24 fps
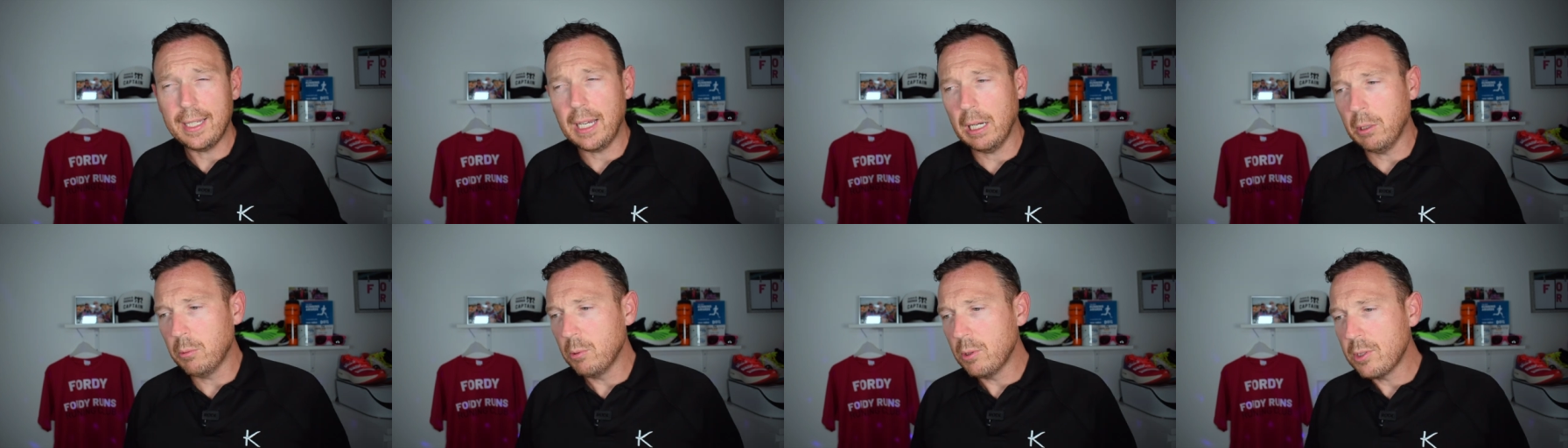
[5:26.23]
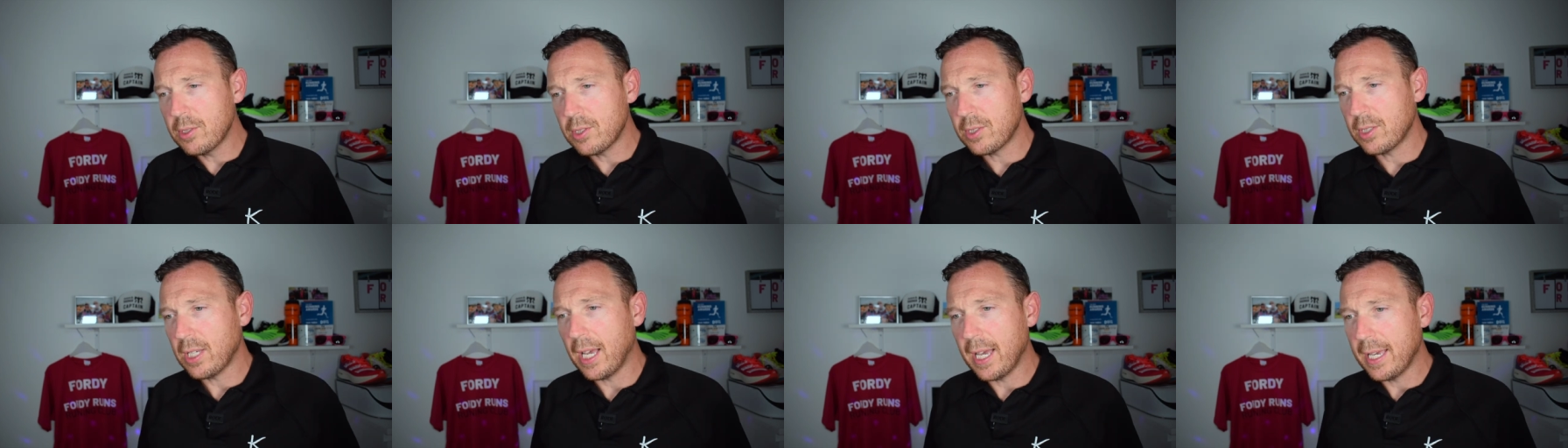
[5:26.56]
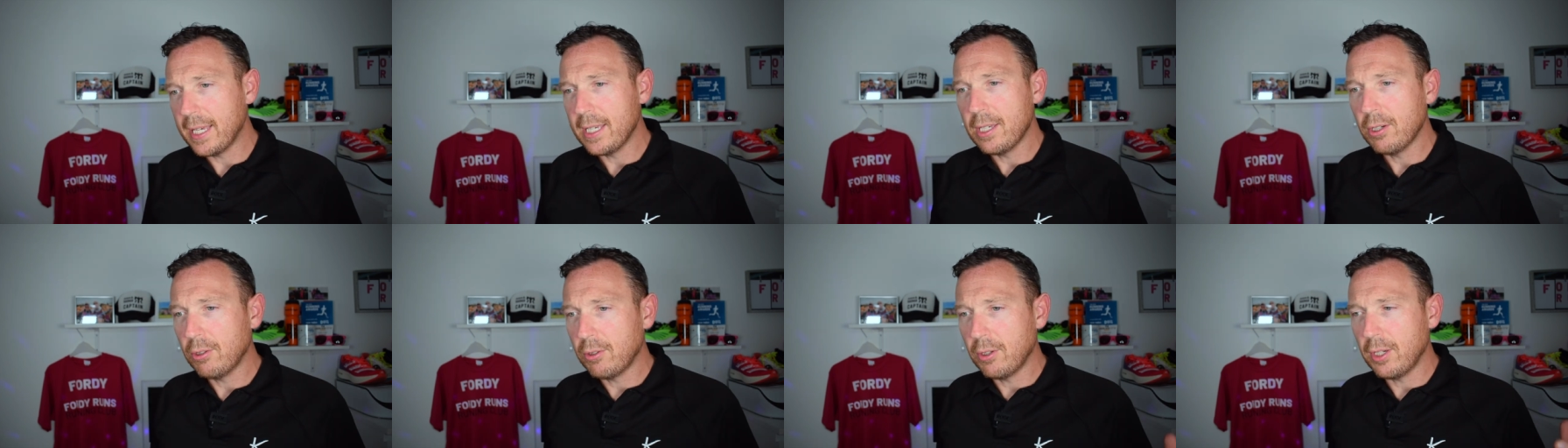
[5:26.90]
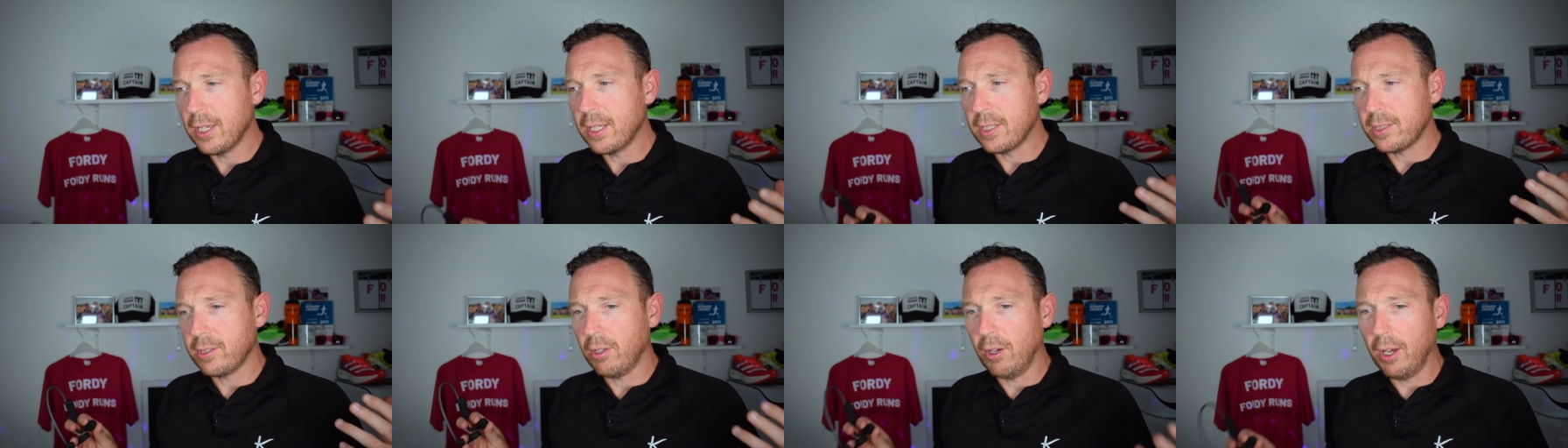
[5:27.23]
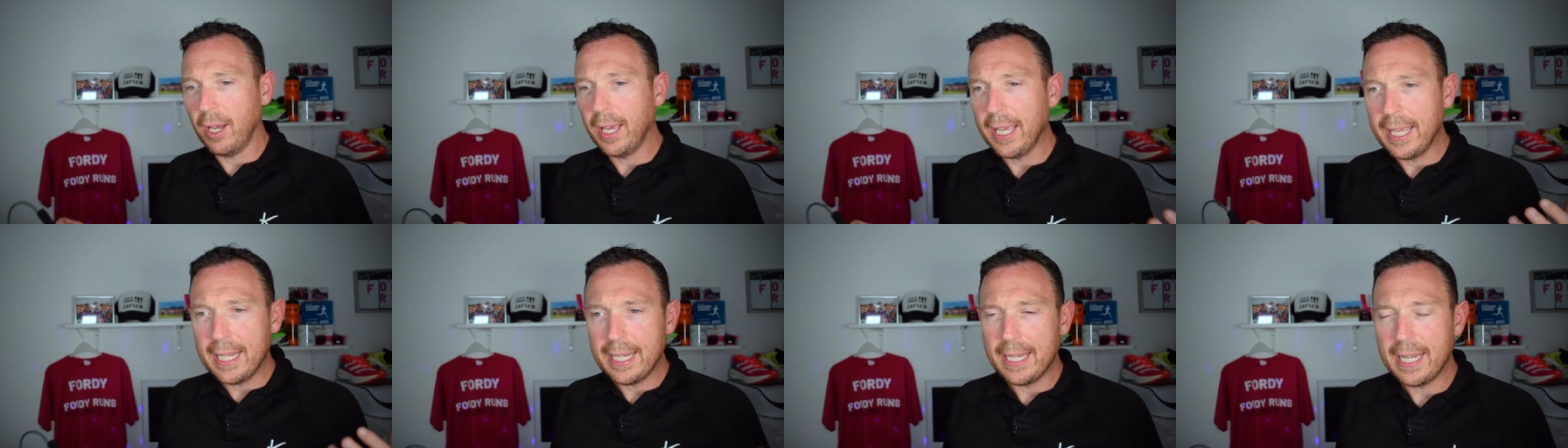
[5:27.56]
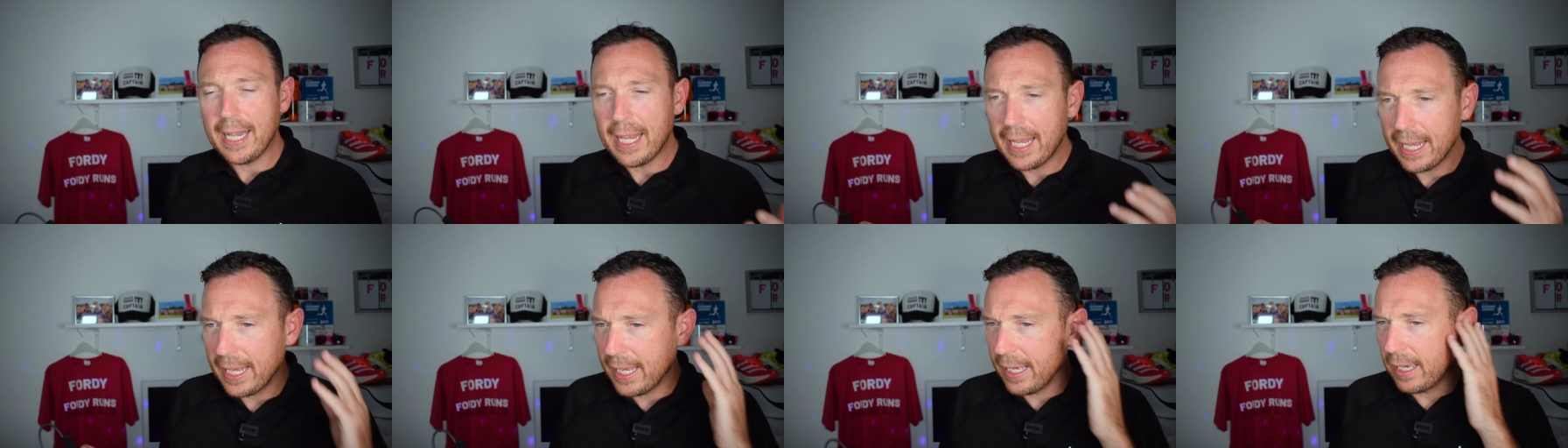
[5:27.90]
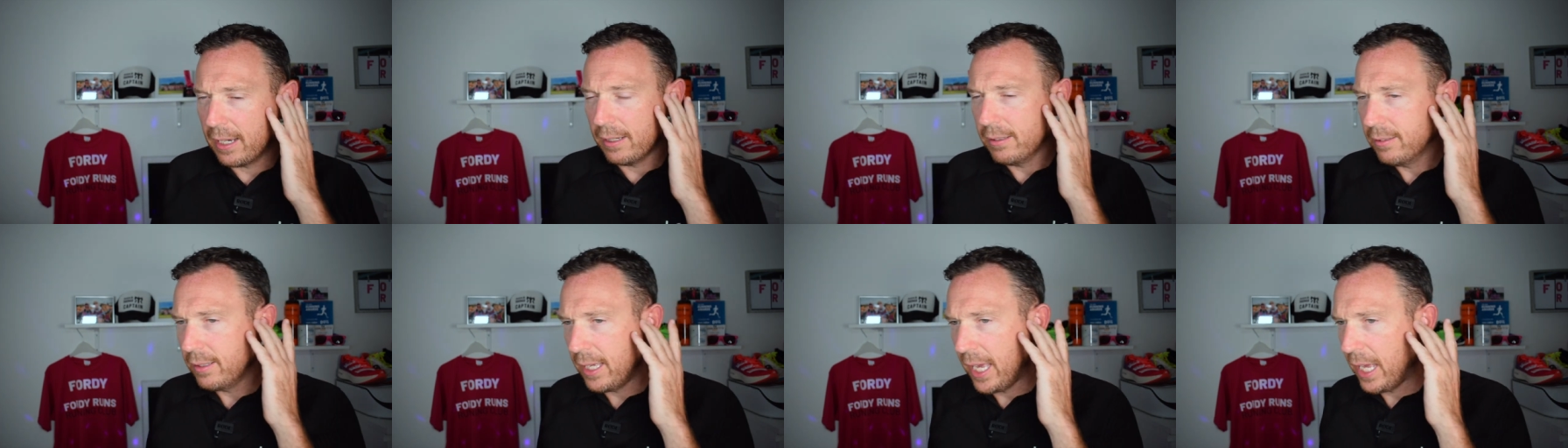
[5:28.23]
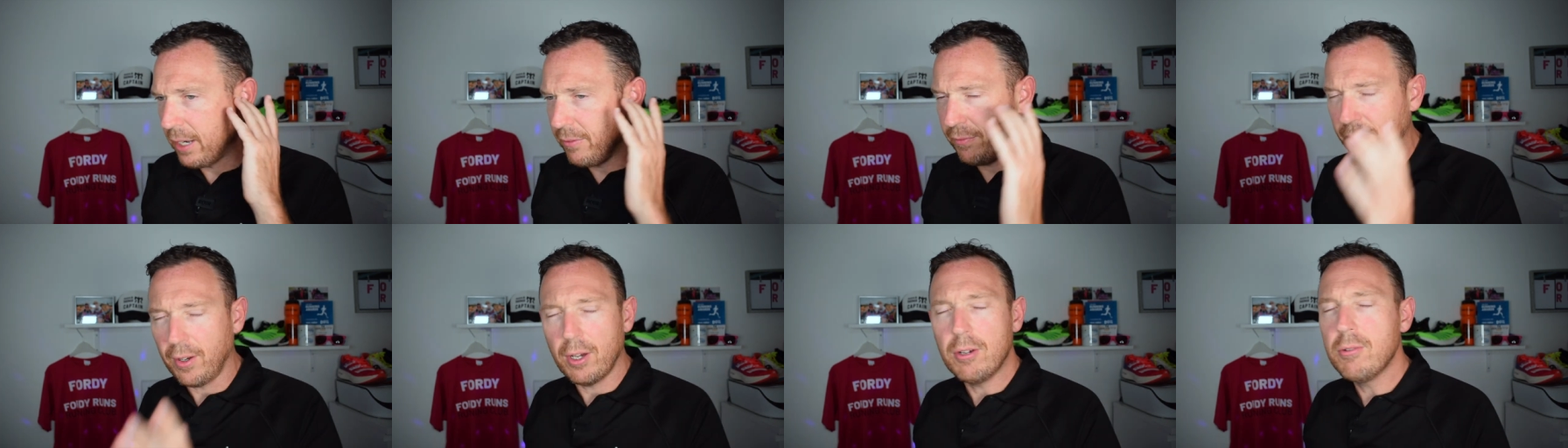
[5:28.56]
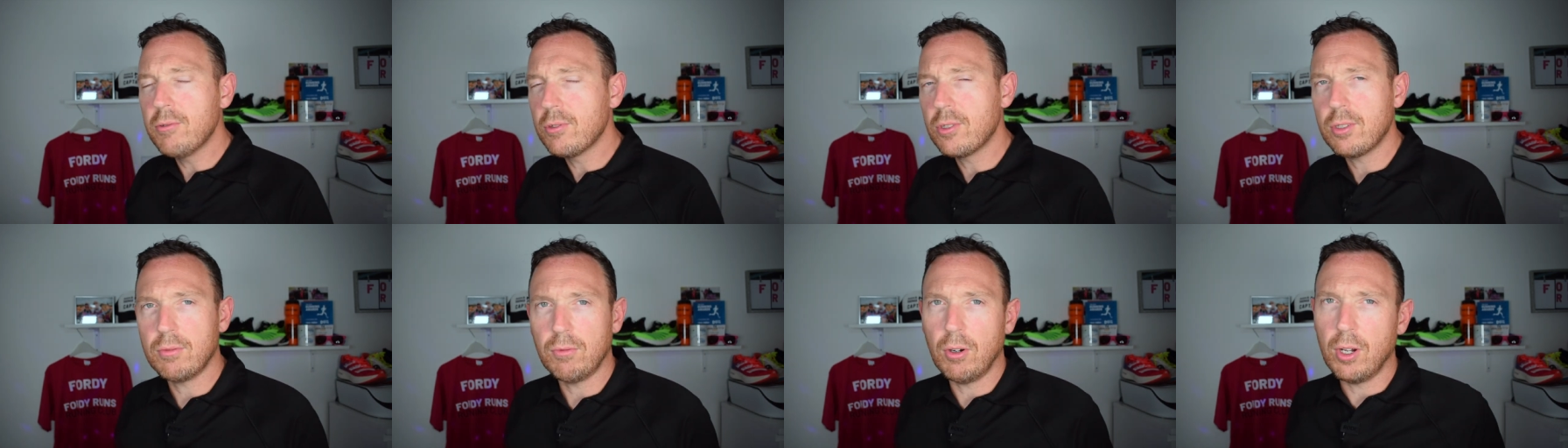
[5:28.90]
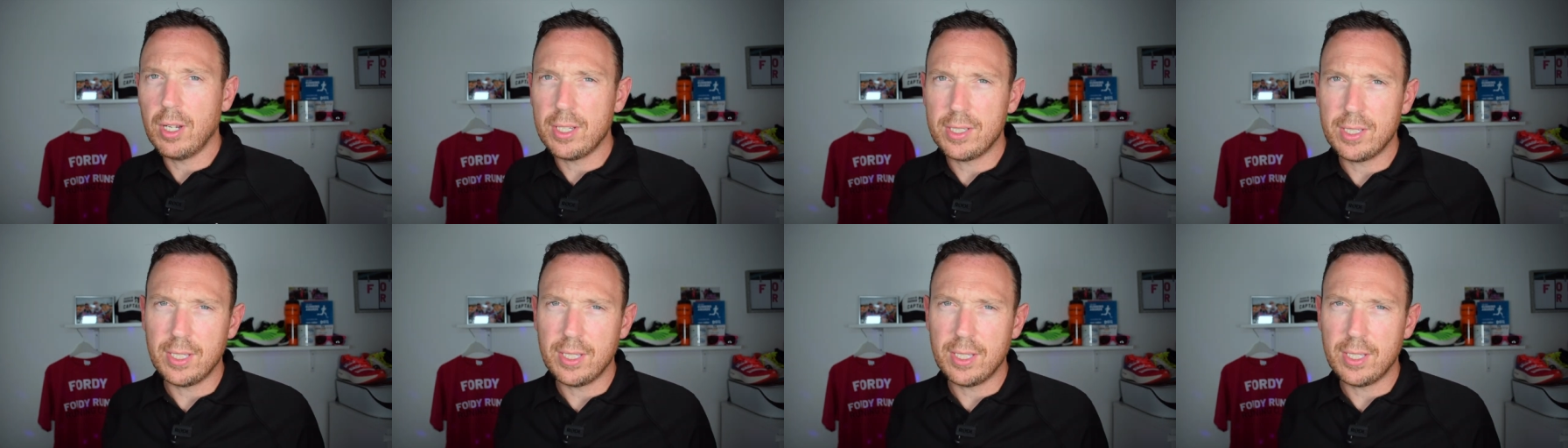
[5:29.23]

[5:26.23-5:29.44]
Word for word: I wouldn't say you're, it's like in-ear headphones, right?